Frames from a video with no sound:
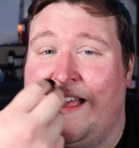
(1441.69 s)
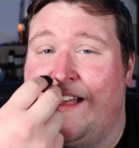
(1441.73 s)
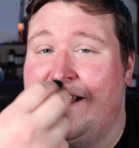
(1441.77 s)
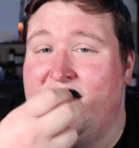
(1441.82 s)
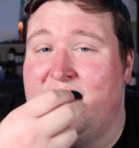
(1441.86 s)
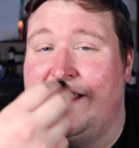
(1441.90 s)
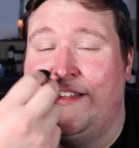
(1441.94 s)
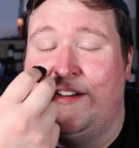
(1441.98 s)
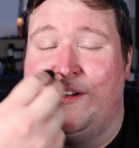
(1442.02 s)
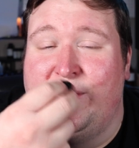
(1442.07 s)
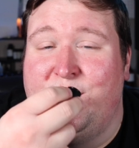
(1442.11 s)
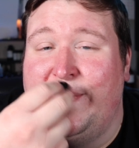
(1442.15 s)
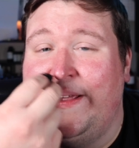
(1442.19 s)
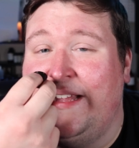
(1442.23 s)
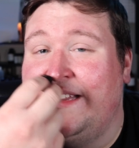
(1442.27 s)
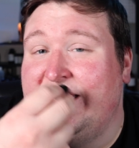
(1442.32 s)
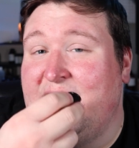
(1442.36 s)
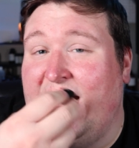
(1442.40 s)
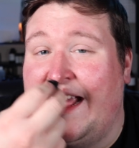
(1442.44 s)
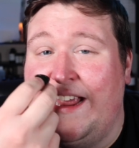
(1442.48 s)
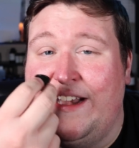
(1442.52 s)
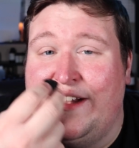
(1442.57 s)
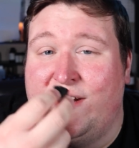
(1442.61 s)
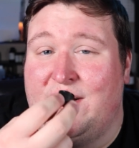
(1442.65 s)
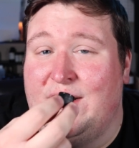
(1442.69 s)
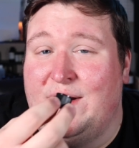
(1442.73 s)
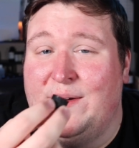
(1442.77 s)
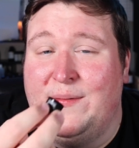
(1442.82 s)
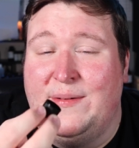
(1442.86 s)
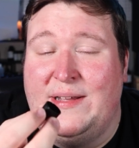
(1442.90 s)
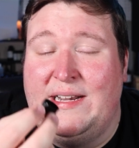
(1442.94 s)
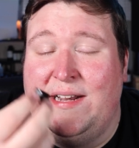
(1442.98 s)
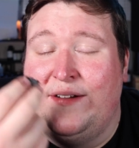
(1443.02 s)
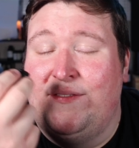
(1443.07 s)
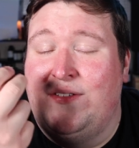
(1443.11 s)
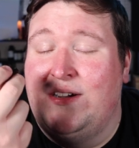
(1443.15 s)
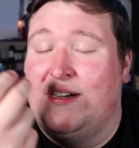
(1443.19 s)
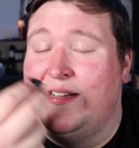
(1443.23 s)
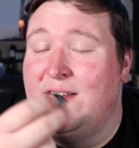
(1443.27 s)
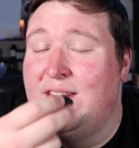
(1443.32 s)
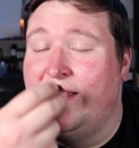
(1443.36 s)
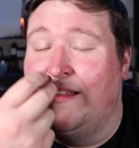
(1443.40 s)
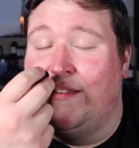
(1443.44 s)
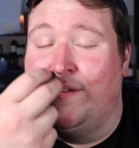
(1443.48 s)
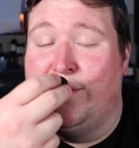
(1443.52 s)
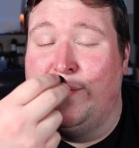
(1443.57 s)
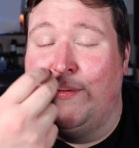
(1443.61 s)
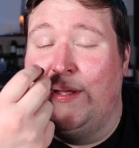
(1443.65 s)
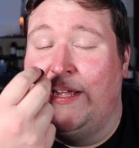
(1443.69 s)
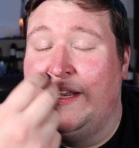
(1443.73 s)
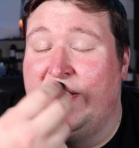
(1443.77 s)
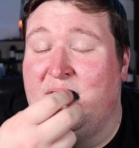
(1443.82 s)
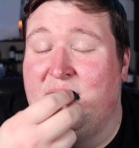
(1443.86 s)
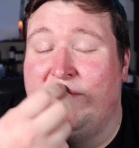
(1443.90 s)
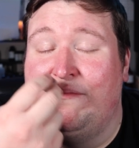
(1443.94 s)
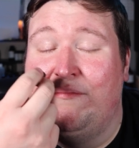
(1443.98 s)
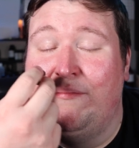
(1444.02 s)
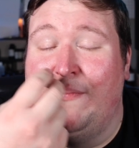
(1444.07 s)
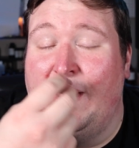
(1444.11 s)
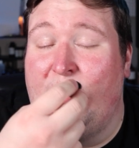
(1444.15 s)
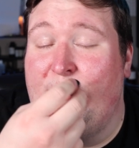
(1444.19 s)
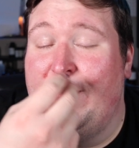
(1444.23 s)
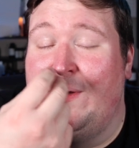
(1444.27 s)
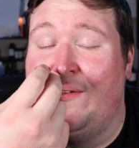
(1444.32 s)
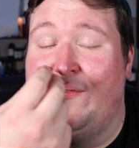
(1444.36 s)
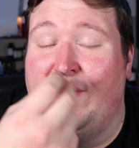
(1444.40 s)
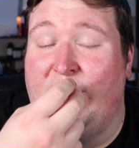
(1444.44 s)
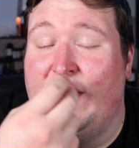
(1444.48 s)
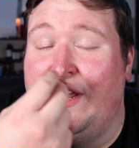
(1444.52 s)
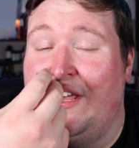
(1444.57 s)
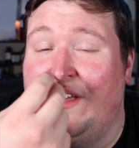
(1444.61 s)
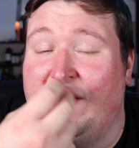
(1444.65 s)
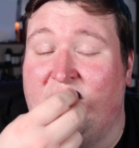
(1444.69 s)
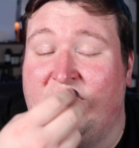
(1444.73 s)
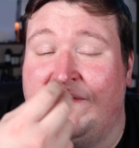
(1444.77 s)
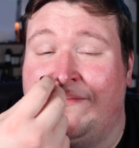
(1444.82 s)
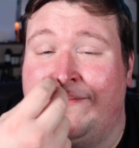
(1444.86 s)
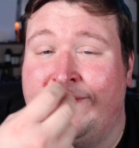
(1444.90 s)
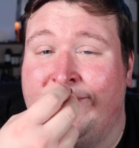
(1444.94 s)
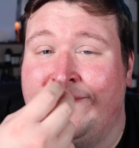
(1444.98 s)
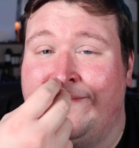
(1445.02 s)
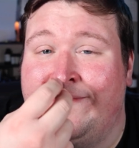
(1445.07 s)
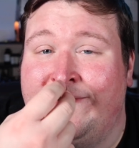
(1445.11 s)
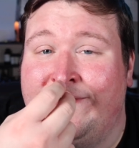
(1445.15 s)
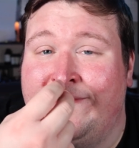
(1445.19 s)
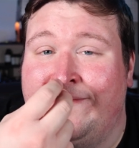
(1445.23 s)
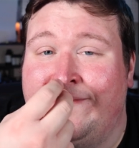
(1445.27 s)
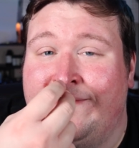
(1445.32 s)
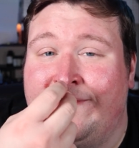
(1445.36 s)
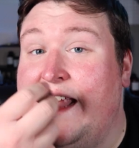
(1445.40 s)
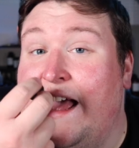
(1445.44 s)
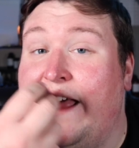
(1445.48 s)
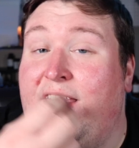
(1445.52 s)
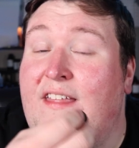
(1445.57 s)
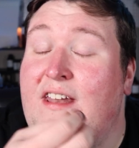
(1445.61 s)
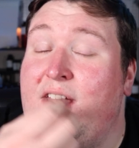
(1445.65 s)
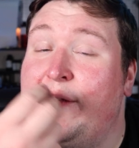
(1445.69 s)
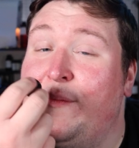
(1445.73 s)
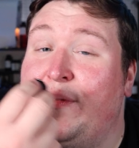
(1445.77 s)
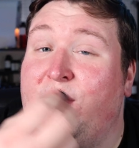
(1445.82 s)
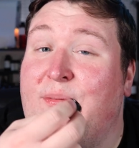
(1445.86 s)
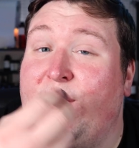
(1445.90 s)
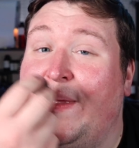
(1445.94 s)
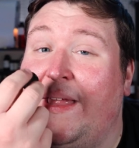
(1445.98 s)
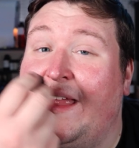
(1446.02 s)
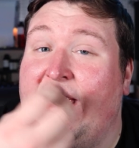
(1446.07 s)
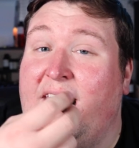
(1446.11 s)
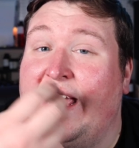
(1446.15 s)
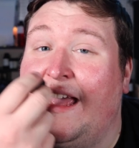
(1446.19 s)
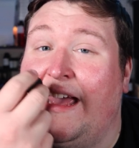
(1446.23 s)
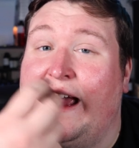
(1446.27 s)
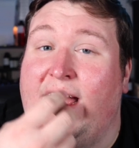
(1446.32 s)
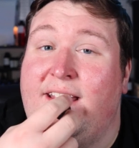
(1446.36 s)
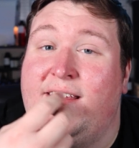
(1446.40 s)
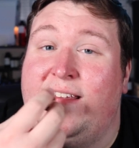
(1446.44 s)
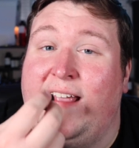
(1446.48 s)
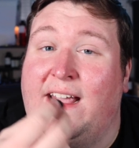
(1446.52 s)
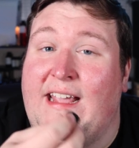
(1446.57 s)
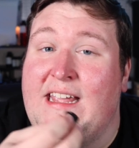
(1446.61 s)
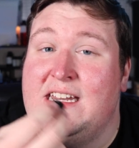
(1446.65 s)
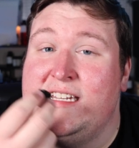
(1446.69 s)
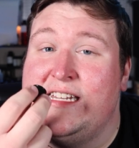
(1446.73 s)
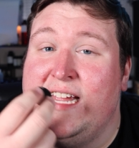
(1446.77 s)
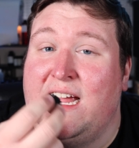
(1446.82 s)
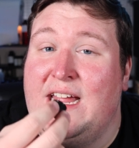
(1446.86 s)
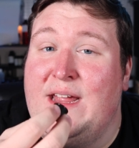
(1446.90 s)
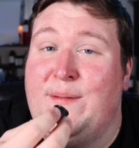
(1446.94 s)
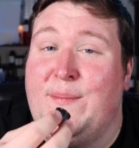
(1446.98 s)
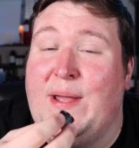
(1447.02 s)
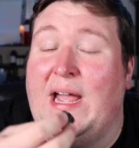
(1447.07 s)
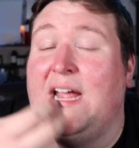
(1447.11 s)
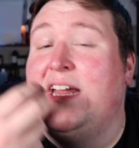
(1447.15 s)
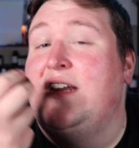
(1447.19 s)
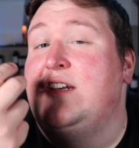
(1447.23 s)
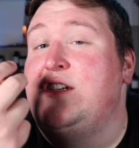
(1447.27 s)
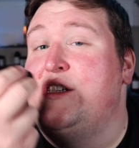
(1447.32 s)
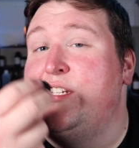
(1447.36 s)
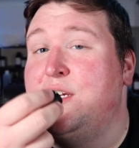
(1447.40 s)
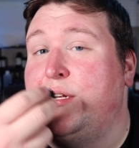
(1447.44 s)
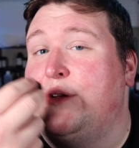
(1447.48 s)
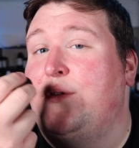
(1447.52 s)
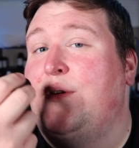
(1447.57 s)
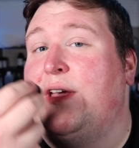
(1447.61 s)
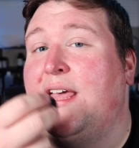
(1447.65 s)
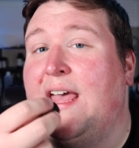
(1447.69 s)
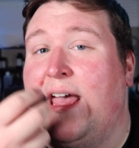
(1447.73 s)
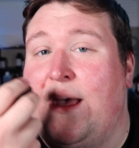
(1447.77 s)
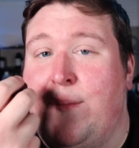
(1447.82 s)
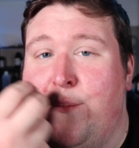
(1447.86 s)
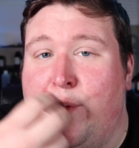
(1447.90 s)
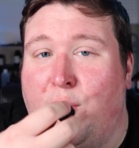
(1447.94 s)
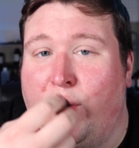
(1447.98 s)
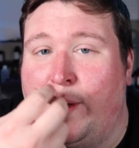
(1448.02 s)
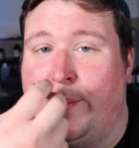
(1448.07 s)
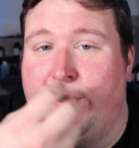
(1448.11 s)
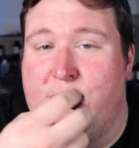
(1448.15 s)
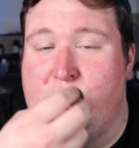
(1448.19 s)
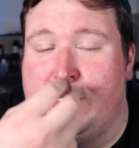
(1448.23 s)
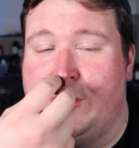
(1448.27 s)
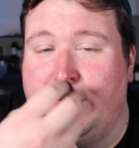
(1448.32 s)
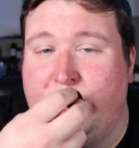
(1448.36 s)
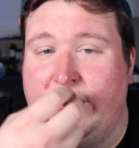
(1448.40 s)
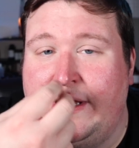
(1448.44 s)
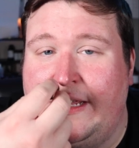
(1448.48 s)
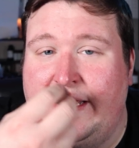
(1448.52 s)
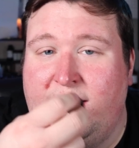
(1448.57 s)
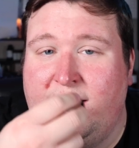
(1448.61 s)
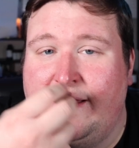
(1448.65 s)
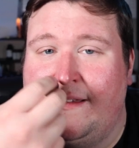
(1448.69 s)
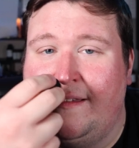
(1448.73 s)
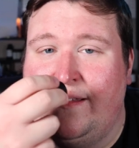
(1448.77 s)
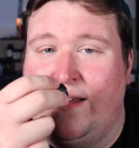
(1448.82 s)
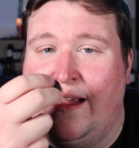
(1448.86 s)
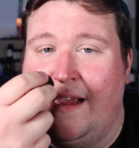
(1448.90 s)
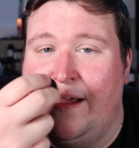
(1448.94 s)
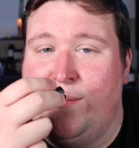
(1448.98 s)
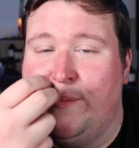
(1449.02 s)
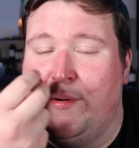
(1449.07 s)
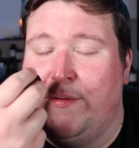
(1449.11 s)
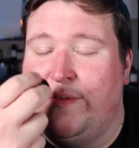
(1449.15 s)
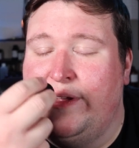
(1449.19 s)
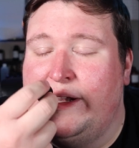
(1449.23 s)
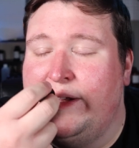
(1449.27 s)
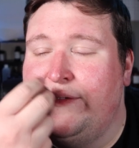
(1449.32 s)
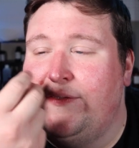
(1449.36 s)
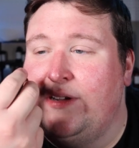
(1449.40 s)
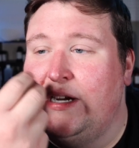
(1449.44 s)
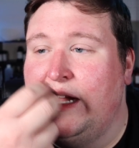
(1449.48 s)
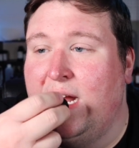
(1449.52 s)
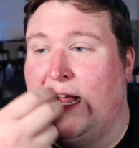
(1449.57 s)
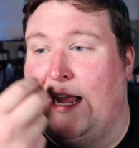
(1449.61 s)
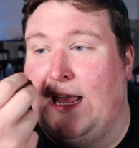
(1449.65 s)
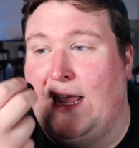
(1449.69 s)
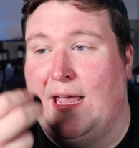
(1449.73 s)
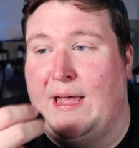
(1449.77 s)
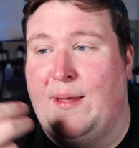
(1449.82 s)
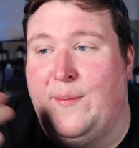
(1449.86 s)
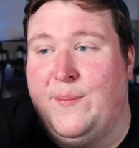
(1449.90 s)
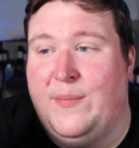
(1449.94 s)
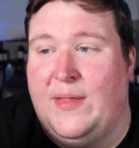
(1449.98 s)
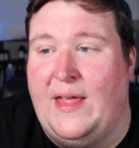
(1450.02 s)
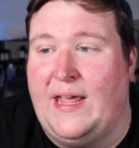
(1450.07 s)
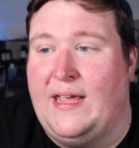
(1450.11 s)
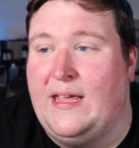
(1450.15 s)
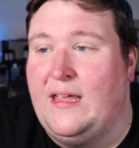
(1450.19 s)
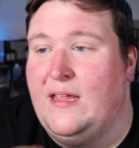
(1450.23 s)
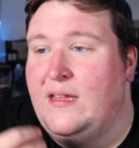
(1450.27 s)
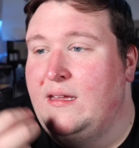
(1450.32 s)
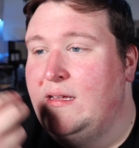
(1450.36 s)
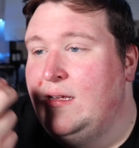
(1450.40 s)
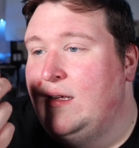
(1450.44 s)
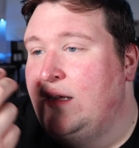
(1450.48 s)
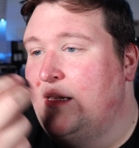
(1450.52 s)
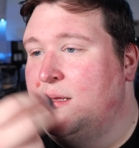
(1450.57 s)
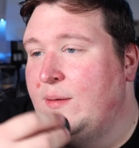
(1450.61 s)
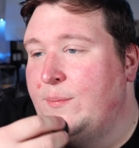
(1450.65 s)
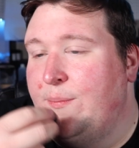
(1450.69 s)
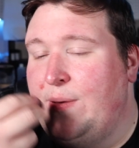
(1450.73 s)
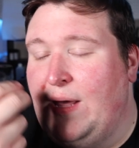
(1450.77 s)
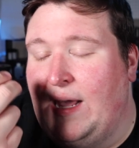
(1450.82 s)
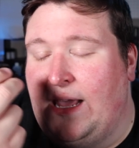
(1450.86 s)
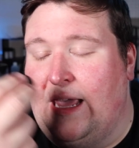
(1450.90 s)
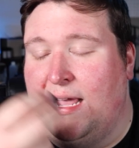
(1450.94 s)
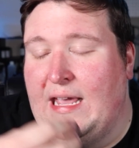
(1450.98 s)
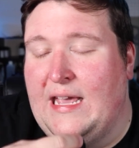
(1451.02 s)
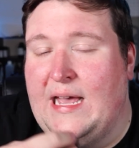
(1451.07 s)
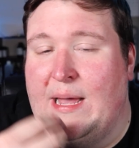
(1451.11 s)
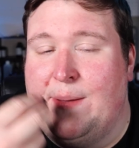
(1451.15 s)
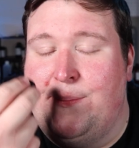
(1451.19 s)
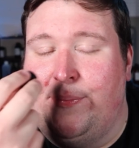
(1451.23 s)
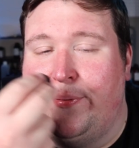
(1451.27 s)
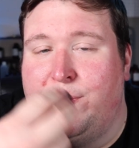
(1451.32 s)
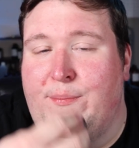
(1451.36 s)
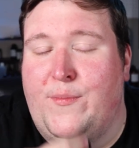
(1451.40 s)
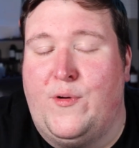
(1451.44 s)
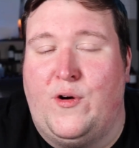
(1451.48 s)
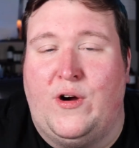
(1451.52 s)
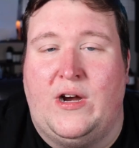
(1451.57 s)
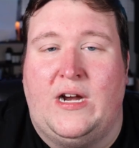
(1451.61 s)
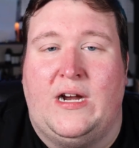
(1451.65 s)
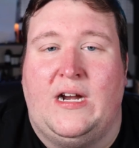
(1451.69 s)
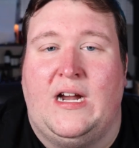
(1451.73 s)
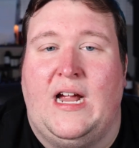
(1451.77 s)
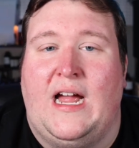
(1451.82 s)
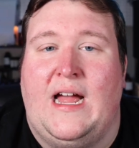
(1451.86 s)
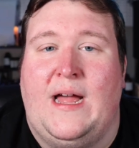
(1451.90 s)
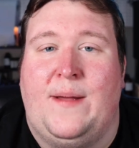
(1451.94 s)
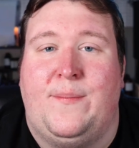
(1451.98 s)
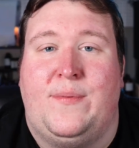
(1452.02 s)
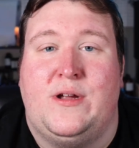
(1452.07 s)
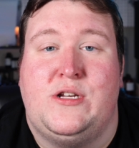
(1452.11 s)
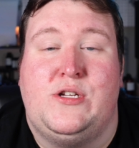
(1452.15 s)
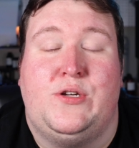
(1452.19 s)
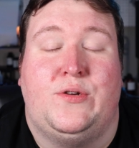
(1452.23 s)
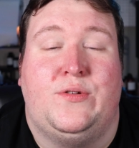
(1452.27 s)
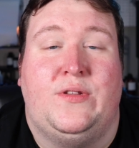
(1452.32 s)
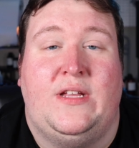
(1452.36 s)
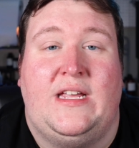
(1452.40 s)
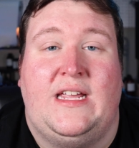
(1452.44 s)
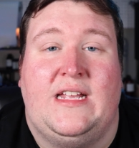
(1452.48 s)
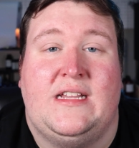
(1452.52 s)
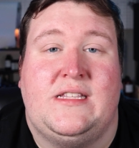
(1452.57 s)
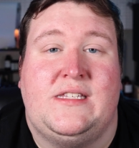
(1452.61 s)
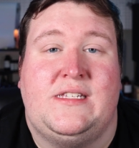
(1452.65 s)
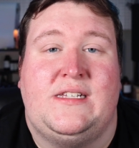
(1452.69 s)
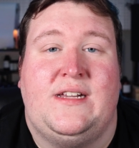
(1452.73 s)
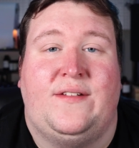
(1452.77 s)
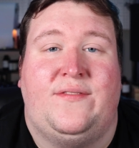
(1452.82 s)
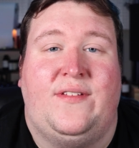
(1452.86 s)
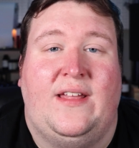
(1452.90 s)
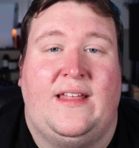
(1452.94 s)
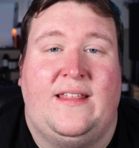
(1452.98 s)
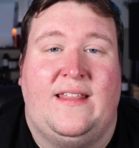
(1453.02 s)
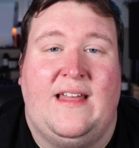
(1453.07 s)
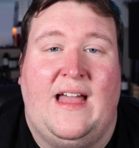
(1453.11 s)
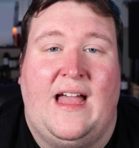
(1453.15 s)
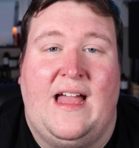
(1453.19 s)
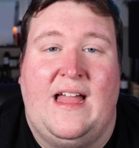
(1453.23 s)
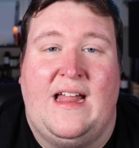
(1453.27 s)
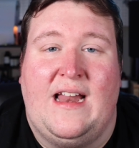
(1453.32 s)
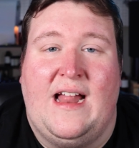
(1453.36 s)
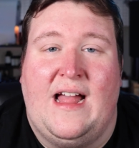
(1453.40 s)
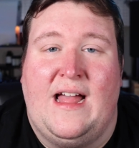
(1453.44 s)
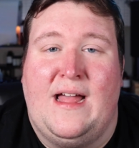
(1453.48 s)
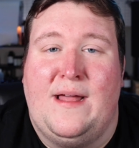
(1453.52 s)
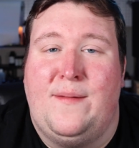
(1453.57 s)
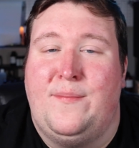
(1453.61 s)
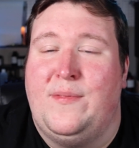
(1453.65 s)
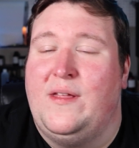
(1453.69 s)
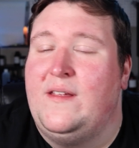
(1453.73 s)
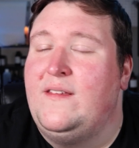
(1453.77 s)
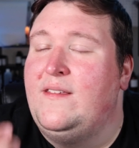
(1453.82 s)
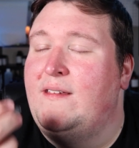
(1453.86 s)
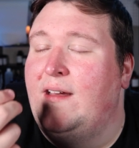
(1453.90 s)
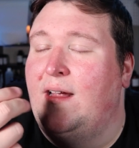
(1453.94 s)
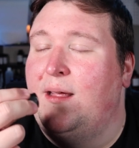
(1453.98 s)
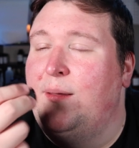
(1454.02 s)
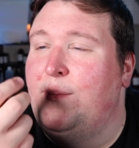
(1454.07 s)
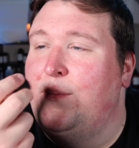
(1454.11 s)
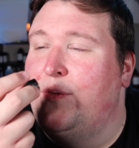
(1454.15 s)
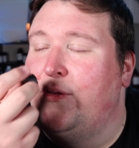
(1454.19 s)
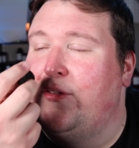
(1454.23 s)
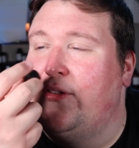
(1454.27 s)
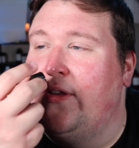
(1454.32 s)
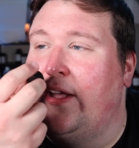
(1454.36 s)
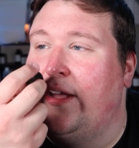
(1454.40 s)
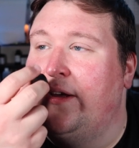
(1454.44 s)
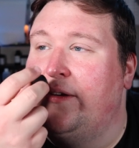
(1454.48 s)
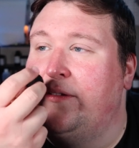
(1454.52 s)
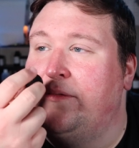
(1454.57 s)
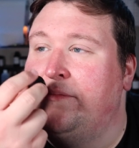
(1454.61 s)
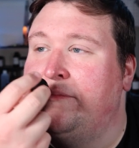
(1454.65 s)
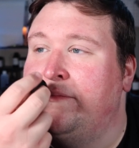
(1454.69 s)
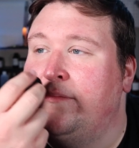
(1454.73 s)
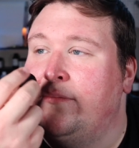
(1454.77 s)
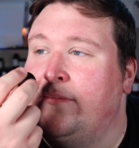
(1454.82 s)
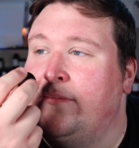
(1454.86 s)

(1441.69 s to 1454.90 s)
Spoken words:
a little bit lighter or whatever, this one might be for you. Now that I'm smelling it a second time, I do get more patchouli this time or whatever. I am like picking up more patchouli and stuff like that this time. So